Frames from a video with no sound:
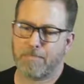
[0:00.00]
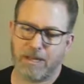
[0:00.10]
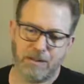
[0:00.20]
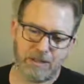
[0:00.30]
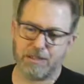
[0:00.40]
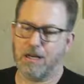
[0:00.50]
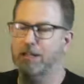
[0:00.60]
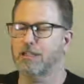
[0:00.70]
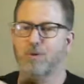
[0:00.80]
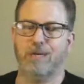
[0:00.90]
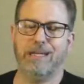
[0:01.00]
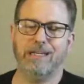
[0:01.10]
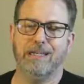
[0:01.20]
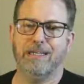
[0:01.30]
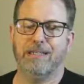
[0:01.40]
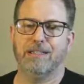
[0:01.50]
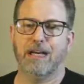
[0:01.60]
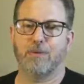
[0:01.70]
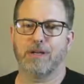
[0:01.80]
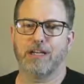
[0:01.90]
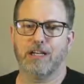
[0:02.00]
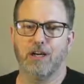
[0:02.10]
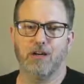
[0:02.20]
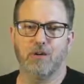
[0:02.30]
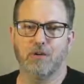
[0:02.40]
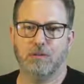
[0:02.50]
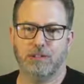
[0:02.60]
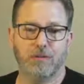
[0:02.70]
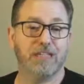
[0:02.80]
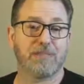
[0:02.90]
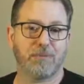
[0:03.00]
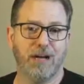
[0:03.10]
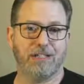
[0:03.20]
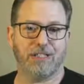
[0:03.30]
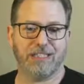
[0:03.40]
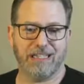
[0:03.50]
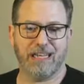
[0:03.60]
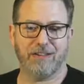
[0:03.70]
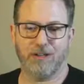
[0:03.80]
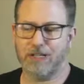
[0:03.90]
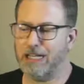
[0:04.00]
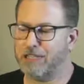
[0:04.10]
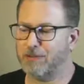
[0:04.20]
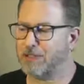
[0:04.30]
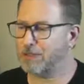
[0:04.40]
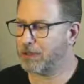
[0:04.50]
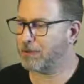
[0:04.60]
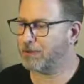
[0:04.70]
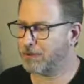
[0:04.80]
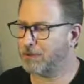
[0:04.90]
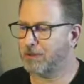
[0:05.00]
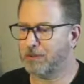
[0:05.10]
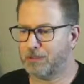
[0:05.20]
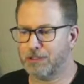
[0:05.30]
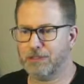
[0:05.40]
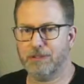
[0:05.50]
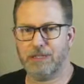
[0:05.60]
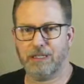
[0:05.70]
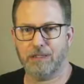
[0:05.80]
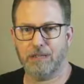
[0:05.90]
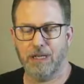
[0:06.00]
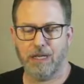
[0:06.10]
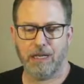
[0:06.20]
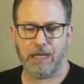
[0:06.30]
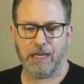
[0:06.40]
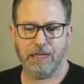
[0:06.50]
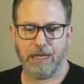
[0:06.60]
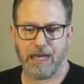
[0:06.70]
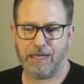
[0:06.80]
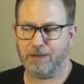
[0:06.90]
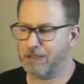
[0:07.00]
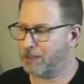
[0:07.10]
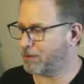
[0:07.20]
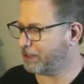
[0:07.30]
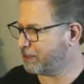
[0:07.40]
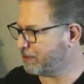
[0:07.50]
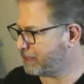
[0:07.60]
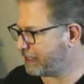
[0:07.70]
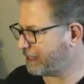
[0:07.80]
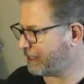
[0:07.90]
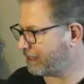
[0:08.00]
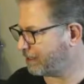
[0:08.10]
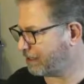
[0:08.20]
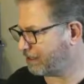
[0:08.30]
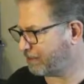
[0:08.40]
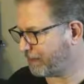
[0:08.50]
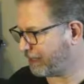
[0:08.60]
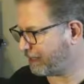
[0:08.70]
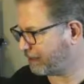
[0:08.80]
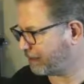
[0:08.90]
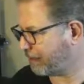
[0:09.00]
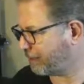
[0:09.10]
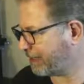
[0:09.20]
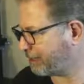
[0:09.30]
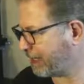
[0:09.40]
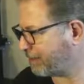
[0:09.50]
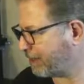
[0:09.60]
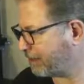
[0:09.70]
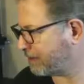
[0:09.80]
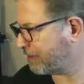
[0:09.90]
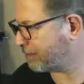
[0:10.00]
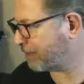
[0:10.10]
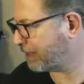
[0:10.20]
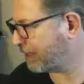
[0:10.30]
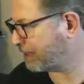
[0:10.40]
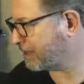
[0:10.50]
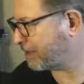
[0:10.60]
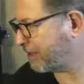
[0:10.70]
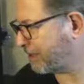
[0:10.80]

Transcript: Let's all agree that we're going to go do this project together, and each of us will go through and we'll do it. And hey, you know, we'll use the oh, and man, I'm getting bad about plugging this too.